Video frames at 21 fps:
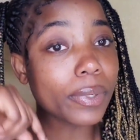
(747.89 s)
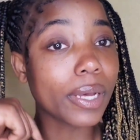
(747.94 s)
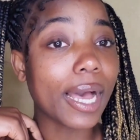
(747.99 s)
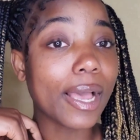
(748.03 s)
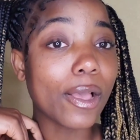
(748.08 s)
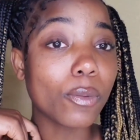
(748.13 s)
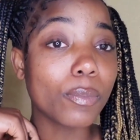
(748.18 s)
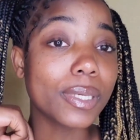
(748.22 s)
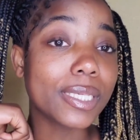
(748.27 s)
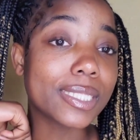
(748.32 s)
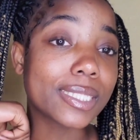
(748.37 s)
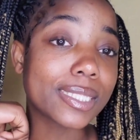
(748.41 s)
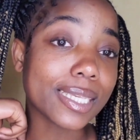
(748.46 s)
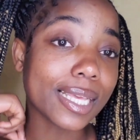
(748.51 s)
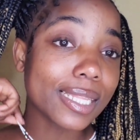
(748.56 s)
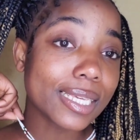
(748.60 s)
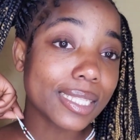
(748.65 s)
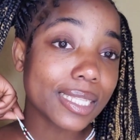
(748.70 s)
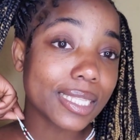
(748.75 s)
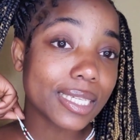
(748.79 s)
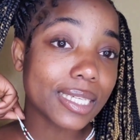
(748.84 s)
I'll be
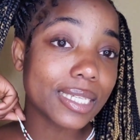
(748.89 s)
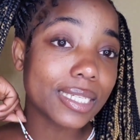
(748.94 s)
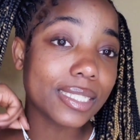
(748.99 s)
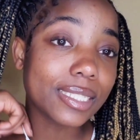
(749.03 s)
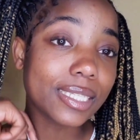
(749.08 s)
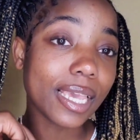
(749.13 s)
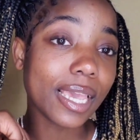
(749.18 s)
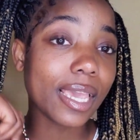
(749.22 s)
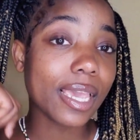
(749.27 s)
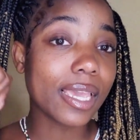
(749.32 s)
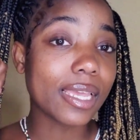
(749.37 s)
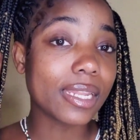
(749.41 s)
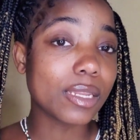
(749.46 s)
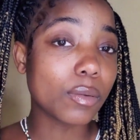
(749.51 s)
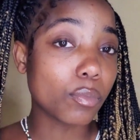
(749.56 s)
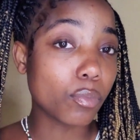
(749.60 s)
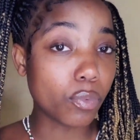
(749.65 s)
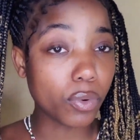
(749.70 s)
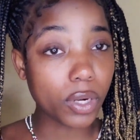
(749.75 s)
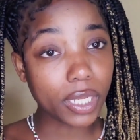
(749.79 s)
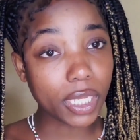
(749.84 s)
selling these and
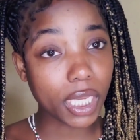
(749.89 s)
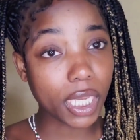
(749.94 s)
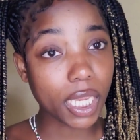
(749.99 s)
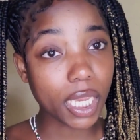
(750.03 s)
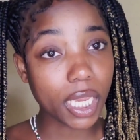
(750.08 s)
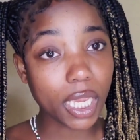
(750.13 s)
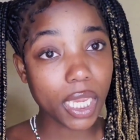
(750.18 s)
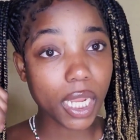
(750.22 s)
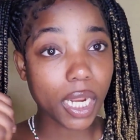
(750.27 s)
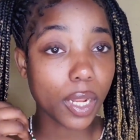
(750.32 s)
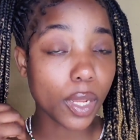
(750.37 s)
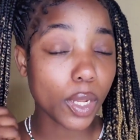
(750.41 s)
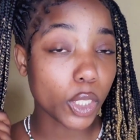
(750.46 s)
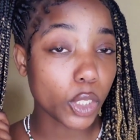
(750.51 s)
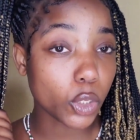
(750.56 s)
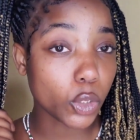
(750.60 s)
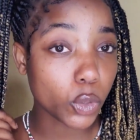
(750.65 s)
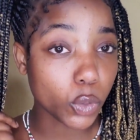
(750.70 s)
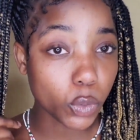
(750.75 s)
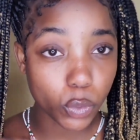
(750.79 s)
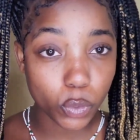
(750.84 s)
bringing it
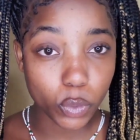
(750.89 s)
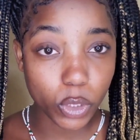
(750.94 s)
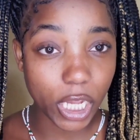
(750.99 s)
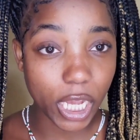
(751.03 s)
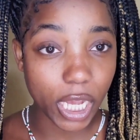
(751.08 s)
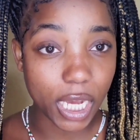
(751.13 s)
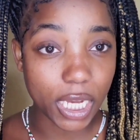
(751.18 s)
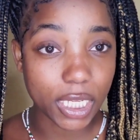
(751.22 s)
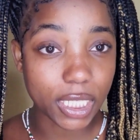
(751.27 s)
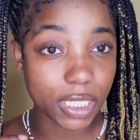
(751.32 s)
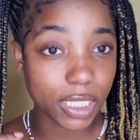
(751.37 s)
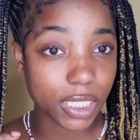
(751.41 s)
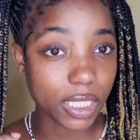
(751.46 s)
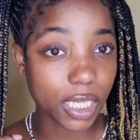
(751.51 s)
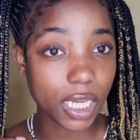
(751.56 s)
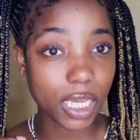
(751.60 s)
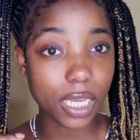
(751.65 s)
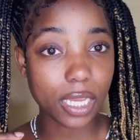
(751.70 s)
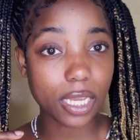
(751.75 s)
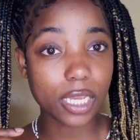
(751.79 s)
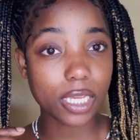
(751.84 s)
to you guys
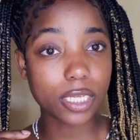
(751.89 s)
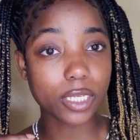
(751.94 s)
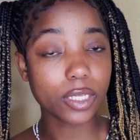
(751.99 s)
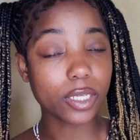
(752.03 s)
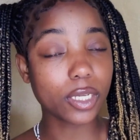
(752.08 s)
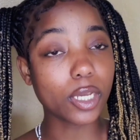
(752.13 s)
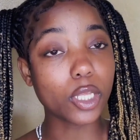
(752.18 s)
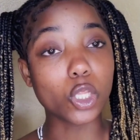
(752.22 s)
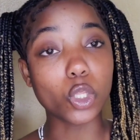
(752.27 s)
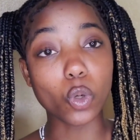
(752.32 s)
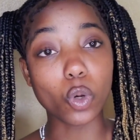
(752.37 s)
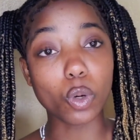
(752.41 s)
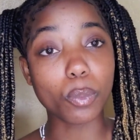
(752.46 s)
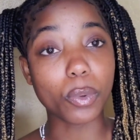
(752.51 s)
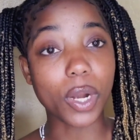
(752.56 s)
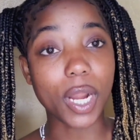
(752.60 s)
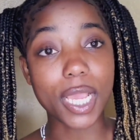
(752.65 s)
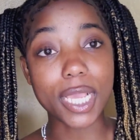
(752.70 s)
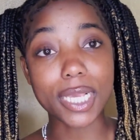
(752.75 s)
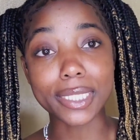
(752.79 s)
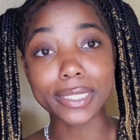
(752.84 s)
lower
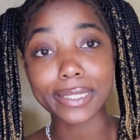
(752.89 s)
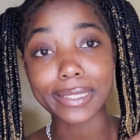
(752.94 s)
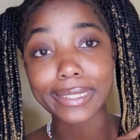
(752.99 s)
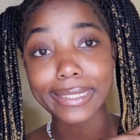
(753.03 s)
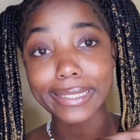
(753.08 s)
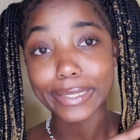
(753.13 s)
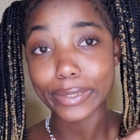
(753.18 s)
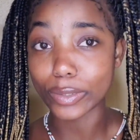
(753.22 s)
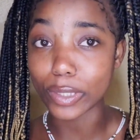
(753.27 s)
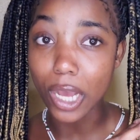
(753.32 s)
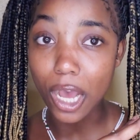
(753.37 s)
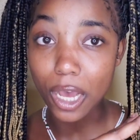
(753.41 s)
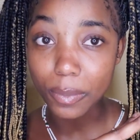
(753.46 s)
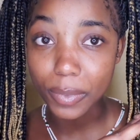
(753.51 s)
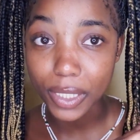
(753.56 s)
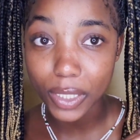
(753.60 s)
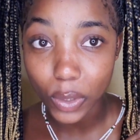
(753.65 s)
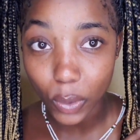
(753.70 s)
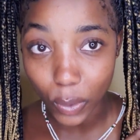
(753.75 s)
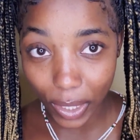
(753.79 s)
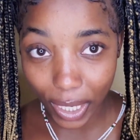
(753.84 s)
price you got me
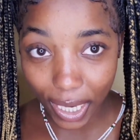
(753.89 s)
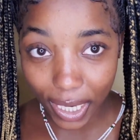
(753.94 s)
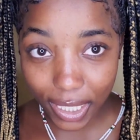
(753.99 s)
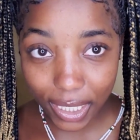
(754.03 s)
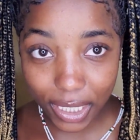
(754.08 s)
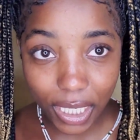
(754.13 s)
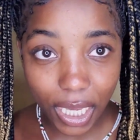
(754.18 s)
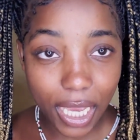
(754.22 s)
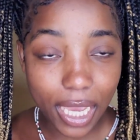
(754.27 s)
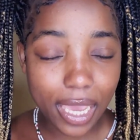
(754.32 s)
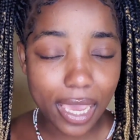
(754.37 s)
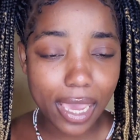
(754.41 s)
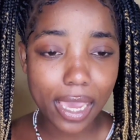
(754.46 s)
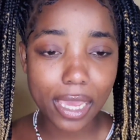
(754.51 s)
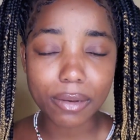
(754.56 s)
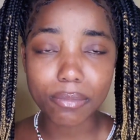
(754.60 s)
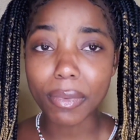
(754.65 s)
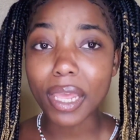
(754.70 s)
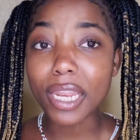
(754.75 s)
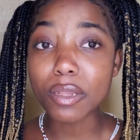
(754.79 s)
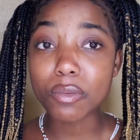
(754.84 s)
okay and
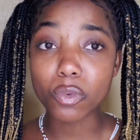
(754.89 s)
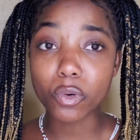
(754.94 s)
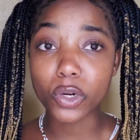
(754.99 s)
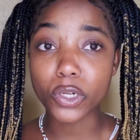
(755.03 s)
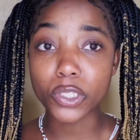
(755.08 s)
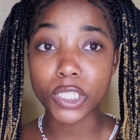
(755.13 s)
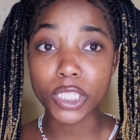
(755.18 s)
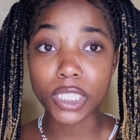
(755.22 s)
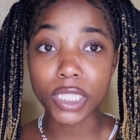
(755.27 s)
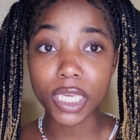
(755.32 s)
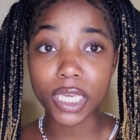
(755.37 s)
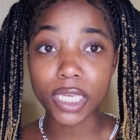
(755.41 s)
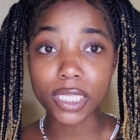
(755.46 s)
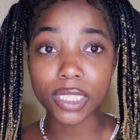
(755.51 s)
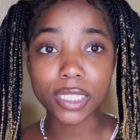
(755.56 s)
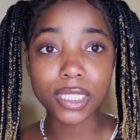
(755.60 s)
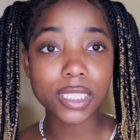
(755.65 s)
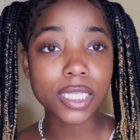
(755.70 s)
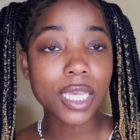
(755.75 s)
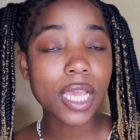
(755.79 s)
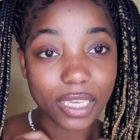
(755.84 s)
many more other
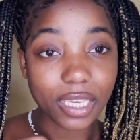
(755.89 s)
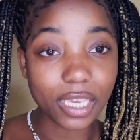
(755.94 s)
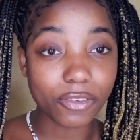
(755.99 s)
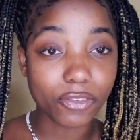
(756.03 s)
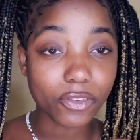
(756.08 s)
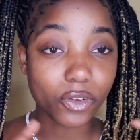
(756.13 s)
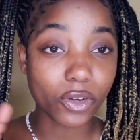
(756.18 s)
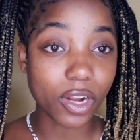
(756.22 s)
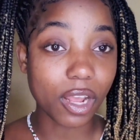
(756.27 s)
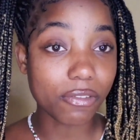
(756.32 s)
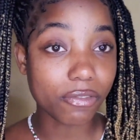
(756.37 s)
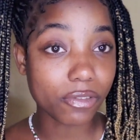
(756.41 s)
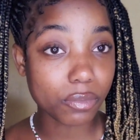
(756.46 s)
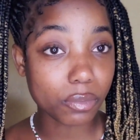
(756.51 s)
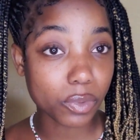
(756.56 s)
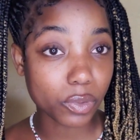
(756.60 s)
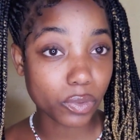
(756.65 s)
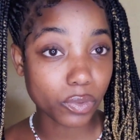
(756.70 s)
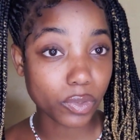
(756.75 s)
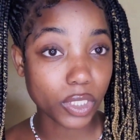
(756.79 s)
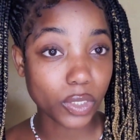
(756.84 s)
things if you're not from
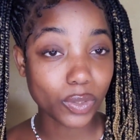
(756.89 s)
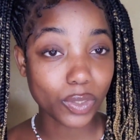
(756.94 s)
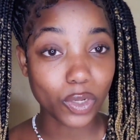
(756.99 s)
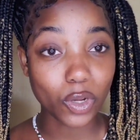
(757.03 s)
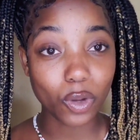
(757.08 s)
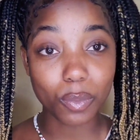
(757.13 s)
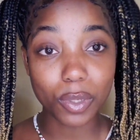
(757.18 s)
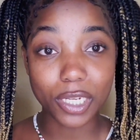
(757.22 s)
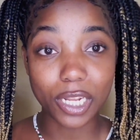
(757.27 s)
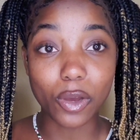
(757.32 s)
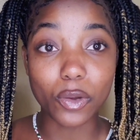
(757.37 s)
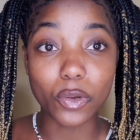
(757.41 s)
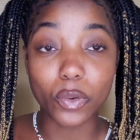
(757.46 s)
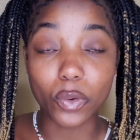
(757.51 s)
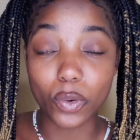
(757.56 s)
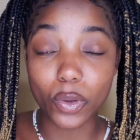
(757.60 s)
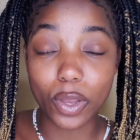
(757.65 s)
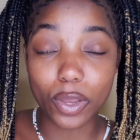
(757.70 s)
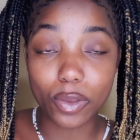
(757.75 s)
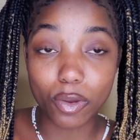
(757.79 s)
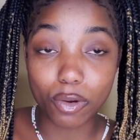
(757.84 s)
burundi you're coming down your,
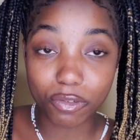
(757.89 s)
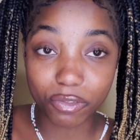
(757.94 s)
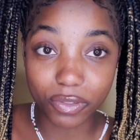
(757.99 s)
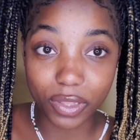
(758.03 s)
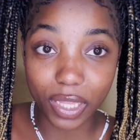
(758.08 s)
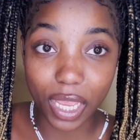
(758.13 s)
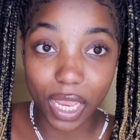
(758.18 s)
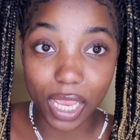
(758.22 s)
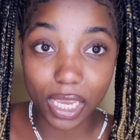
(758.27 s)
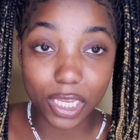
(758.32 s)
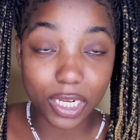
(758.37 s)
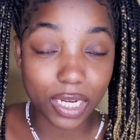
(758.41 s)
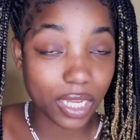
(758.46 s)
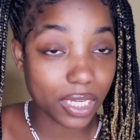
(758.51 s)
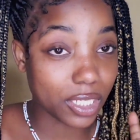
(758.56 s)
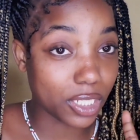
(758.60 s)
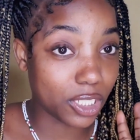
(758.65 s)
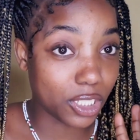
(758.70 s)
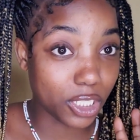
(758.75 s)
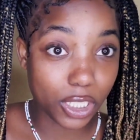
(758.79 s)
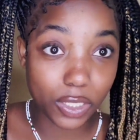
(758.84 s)
your flag
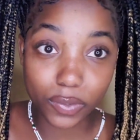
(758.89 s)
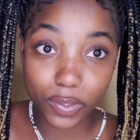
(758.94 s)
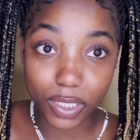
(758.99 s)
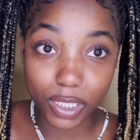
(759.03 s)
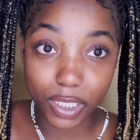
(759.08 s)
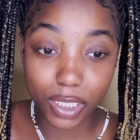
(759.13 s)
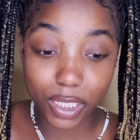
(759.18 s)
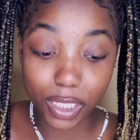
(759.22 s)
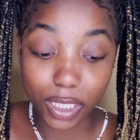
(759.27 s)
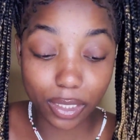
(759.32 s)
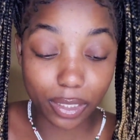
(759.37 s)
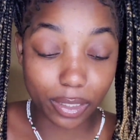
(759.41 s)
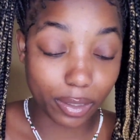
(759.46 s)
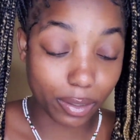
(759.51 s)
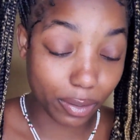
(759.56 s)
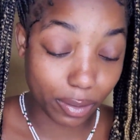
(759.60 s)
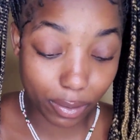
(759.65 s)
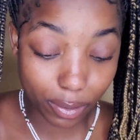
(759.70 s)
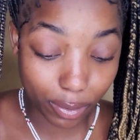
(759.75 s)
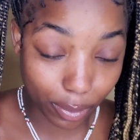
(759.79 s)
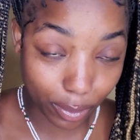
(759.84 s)

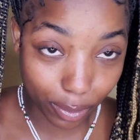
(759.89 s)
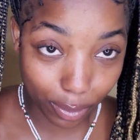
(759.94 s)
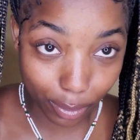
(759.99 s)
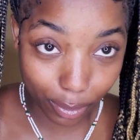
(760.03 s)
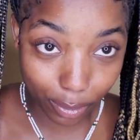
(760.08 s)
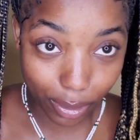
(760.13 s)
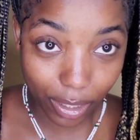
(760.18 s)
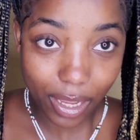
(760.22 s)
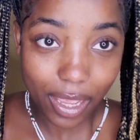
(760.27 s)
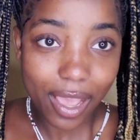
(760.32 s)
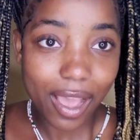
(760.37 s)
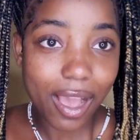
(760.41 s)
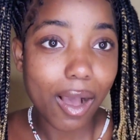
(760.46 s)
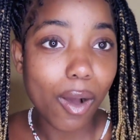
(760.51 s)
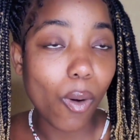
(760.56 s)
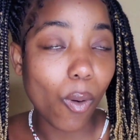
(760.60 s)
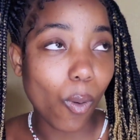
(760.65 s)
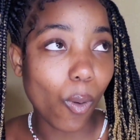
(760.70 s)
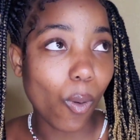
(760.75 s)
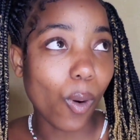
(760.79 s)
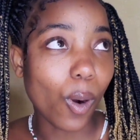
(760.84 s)
nigerian
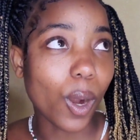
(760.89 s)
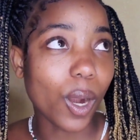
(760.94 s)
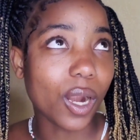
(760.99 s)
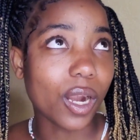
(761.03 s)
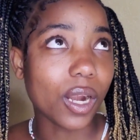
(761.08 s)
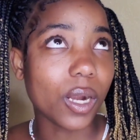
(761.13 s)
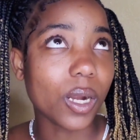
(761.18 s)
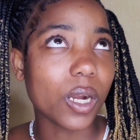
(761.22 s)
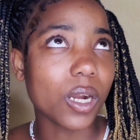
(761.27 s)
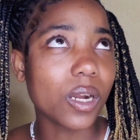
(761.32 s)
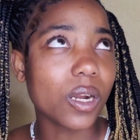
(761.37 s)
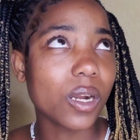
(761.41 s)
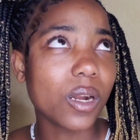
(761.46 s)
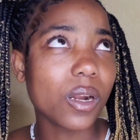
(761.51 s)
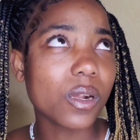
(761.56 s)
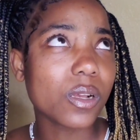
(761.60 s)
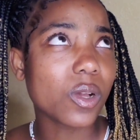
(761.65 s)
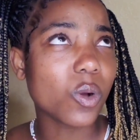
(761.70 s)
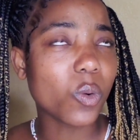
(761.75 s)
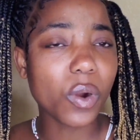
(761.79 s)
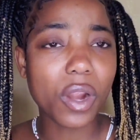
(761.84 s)
or
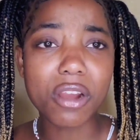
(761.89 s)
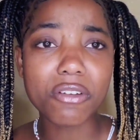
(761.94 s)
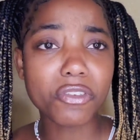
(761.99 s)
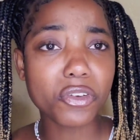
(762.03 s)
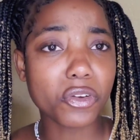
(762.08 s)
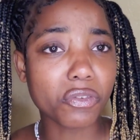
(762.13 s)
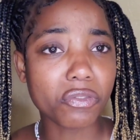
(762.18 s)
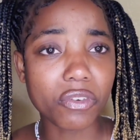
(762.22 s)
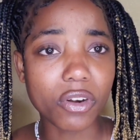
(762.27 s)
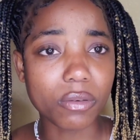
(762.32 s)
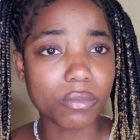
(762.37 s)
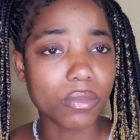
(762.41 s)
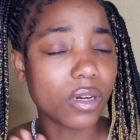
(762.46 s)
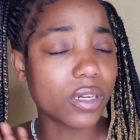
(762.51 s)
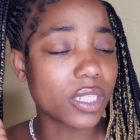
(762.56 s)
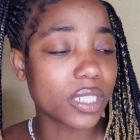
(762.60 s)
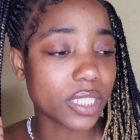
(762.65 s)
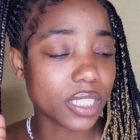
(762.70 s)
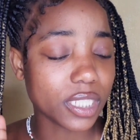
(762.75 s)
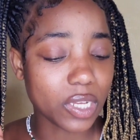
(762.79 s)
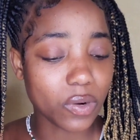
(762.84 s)
wherever you're from
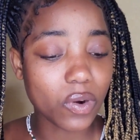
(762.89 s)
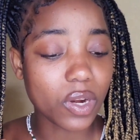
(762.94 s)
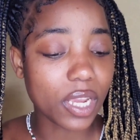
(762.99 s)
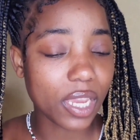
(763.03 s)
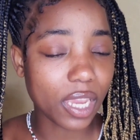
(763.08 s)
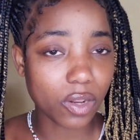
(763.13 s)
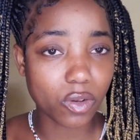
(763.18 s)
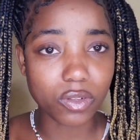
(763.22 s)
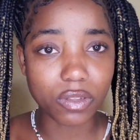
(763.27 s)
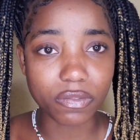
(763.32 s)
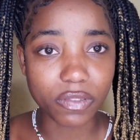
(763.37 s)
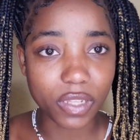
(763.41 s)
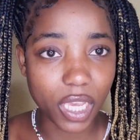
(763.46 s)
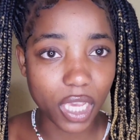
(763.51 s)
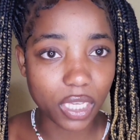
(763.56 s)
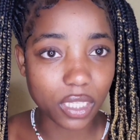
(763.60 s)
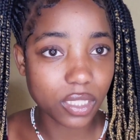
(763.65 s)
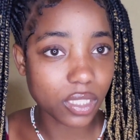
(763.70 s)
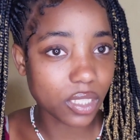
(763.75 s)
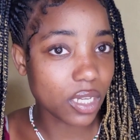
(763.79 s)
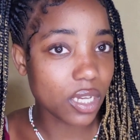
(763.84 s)
honestly i don't like into
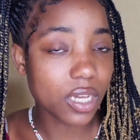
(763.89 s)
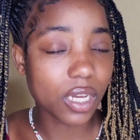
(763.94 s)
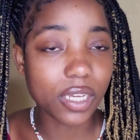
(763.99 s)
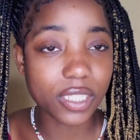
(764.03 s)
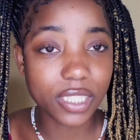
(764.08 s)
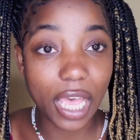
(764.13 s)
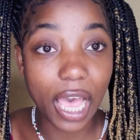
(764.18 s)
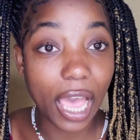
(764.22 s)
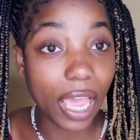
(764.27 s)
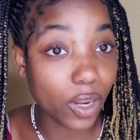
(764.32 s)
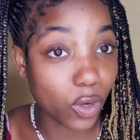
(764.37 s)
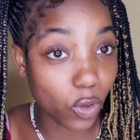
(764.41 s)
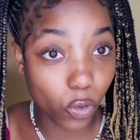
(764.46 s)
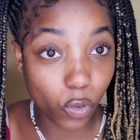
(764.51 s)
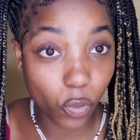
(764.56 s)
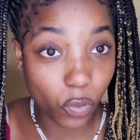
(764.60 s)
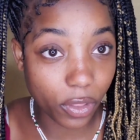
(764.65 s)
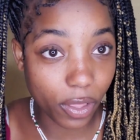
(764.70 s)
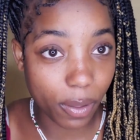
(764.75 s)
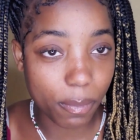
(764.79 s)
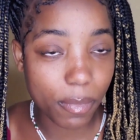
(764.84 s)
flags because i don't know
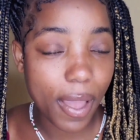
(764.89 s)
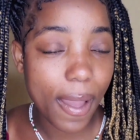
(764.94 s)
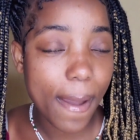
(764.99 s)
them